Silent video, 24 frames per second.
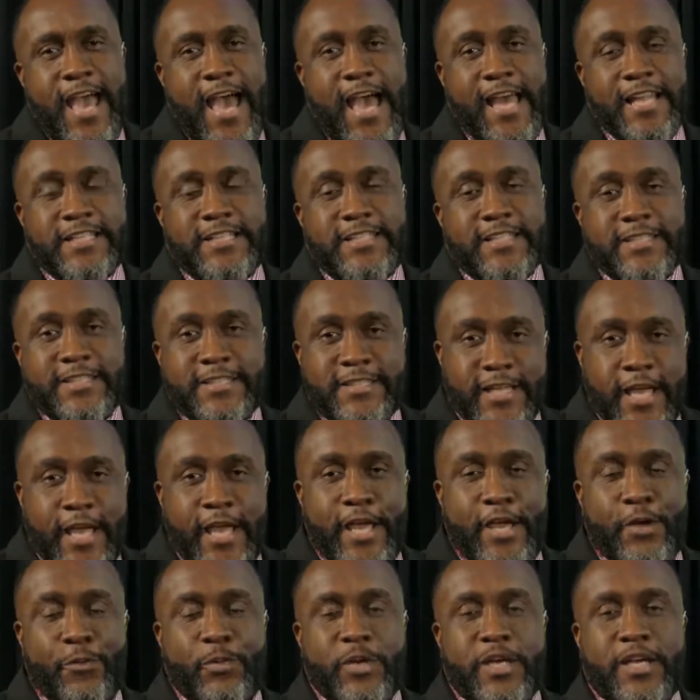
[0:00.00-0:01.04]
And
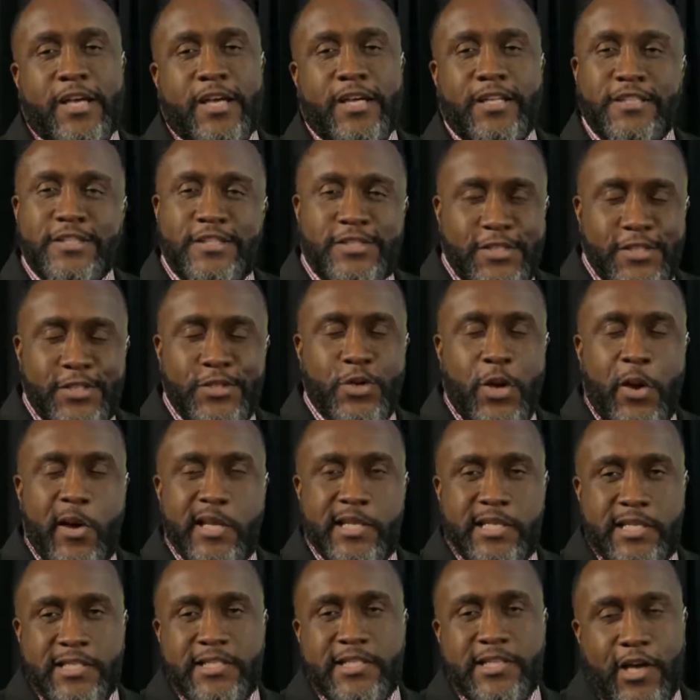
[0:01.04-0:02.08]
today we continue our
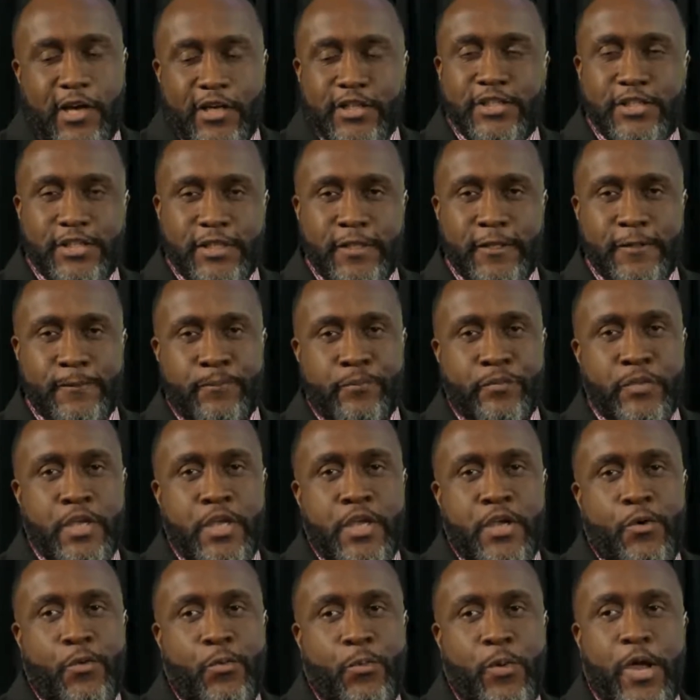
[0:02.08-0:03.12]
discussion
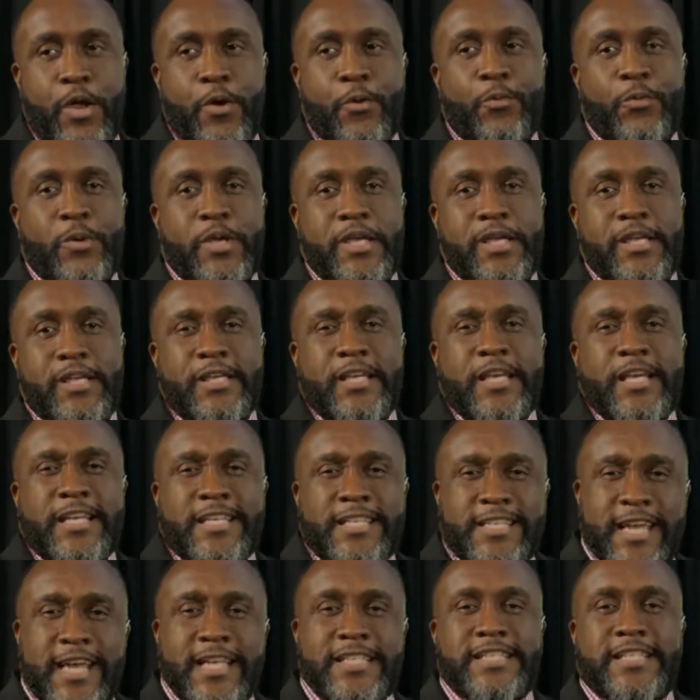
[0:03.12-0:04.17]
where we
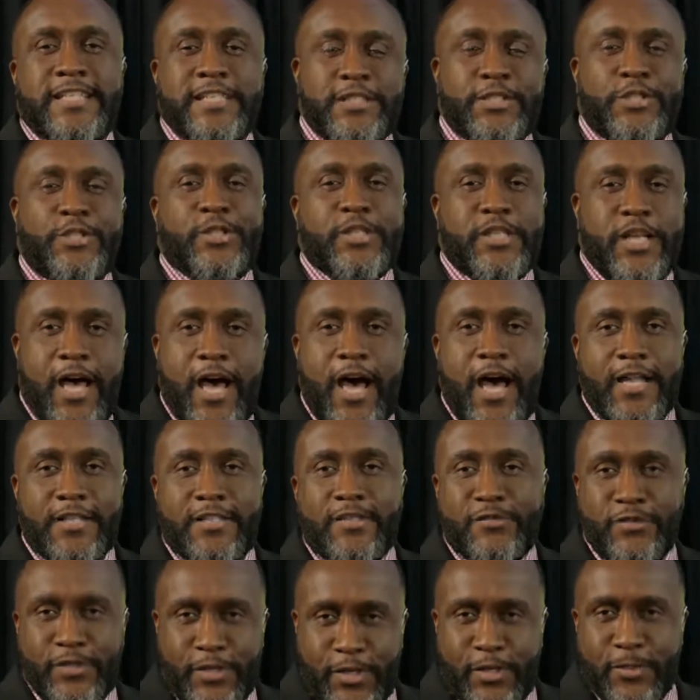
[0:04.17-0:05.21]
get into the heart
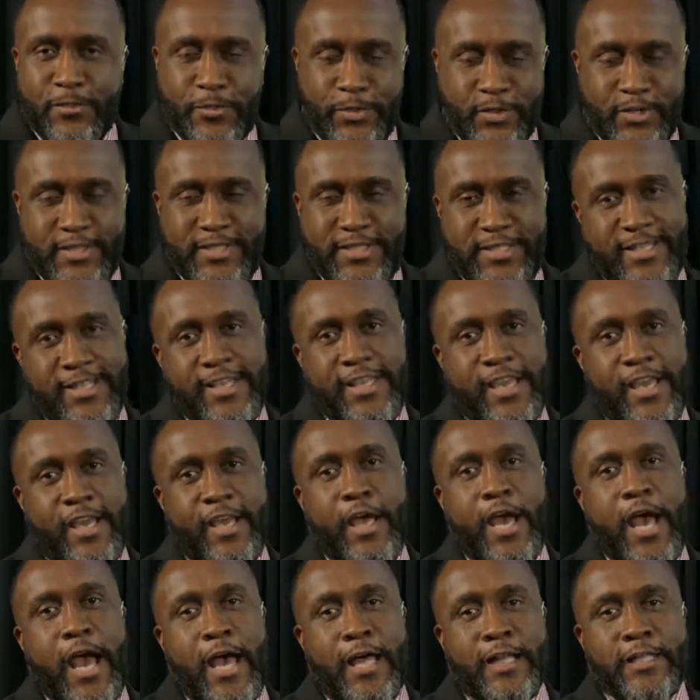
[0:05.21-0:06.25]
of the community
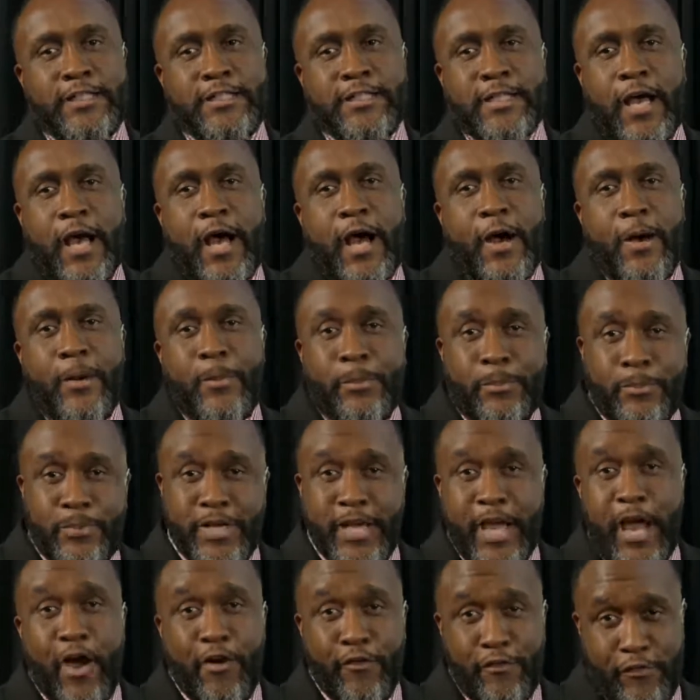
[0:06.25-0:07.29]
here at
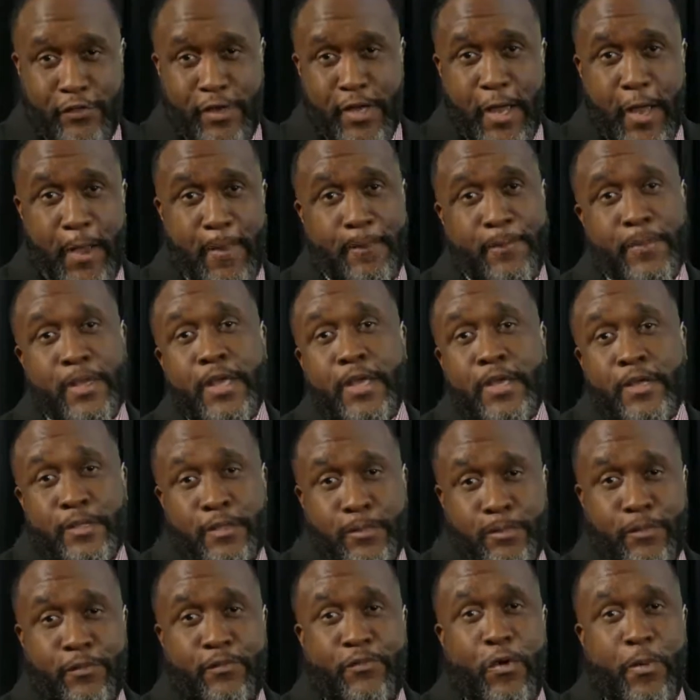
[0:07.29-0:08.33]
PRVM,
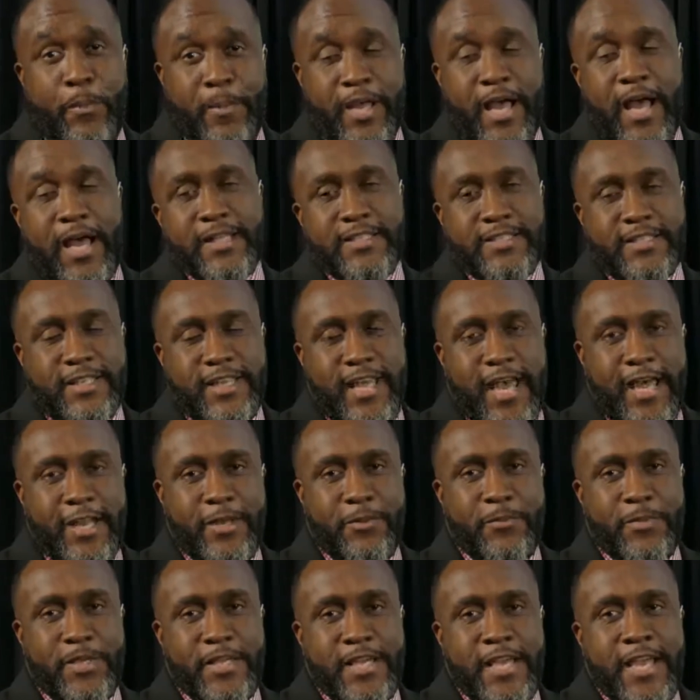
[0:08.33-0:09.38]
the Performing Arts
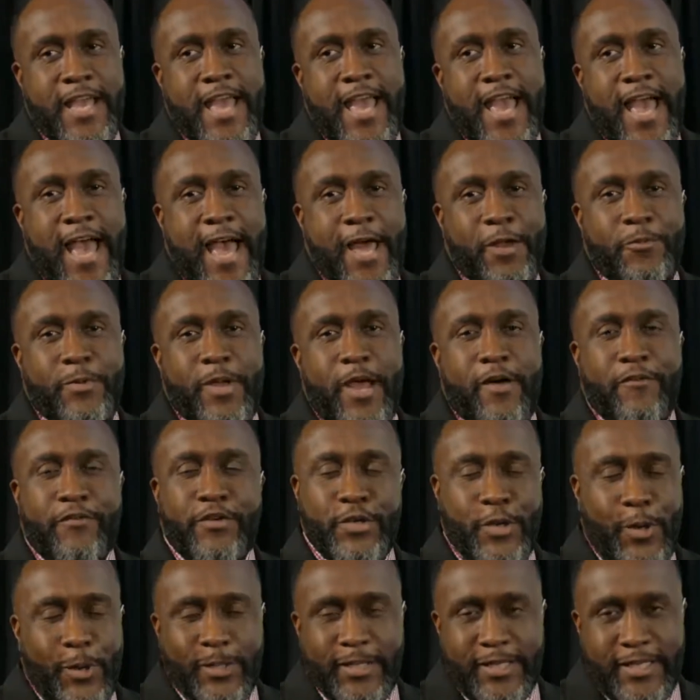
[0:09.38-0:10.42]
Academy. And we have a
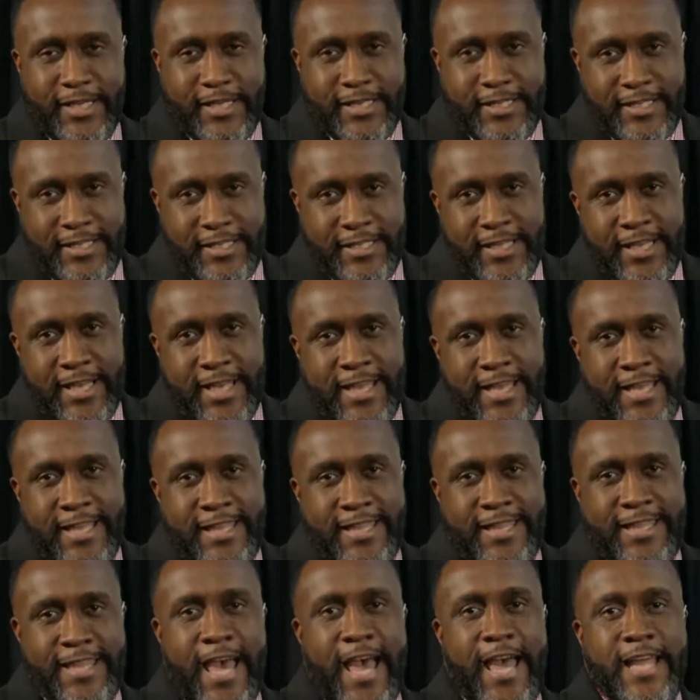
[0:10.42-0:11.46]
young lady
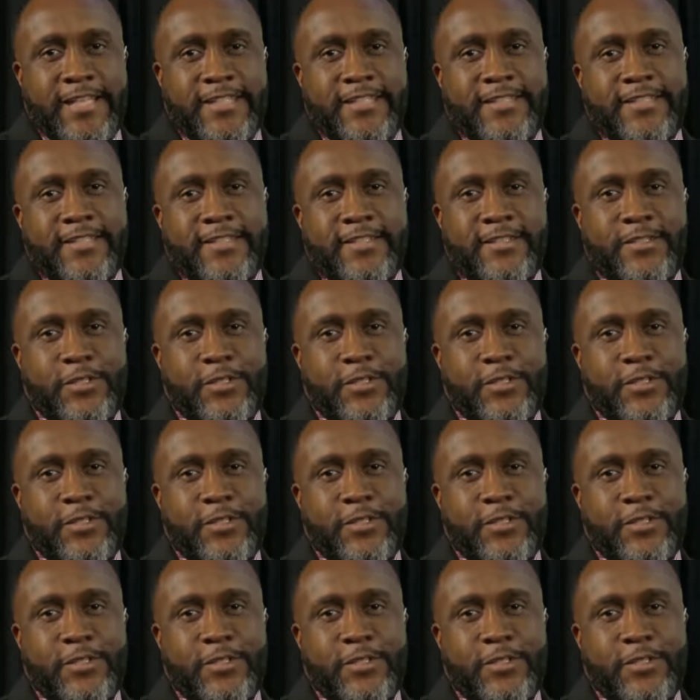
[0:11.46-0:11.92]
that,